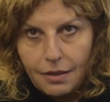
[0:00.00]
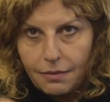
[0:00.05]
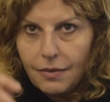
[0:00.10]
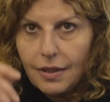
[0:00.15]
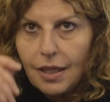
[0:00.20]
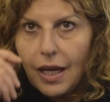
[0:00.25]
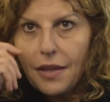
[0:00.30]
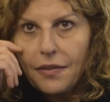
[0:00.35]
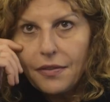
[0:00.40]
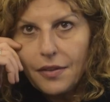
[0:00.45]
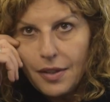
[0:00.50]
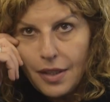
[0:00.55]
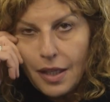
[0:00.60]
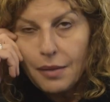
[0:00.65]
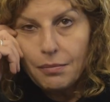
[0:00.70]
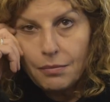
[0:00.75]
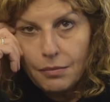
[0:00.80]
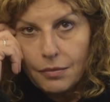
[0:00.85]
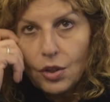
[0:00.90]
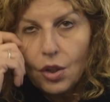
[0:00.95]
Yeah, the 8th
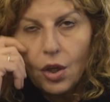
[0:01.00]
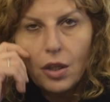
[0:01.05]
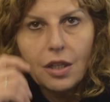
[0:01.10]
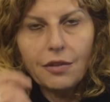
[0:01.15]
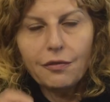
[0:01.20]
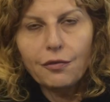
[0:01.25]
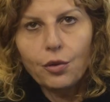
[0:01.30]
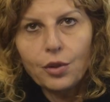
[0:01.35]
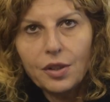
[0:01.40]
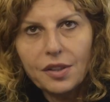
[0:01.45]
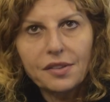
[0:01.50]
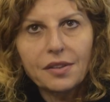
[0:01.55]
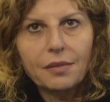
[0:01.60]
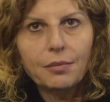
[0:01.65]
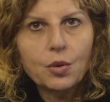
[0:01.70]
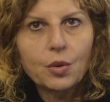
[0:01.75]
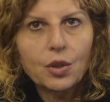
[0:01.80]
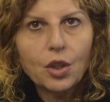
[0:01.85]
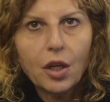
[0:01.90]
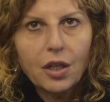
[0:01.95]
year,
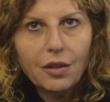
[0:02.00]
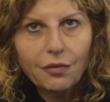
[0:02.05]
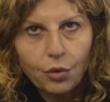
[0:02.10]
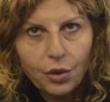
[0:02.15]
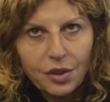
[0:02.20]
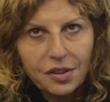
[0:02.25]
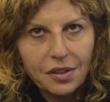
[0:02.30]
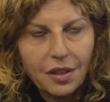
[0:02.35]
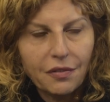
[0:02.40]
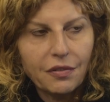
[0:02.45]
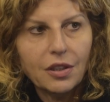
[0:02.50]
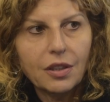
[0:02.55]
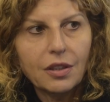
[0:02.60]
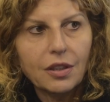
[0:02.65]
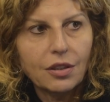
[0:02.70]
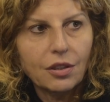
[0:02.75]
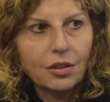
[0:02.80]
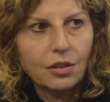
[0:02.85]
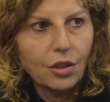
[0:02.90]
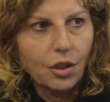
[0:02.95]
1947, between 1947
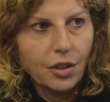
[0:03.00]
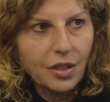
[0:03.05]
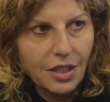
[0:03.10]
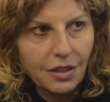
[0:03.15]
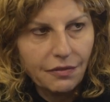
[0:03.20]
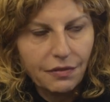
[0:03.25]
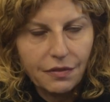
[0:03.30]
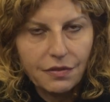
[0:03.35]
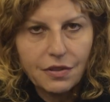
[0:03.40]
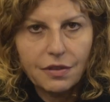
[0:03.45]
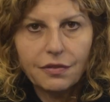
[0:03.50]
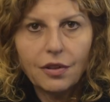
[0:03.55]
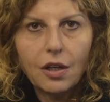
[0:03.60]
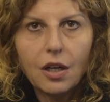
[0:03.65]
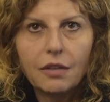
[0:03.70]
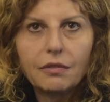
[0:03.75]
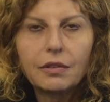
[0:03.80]
and 1955.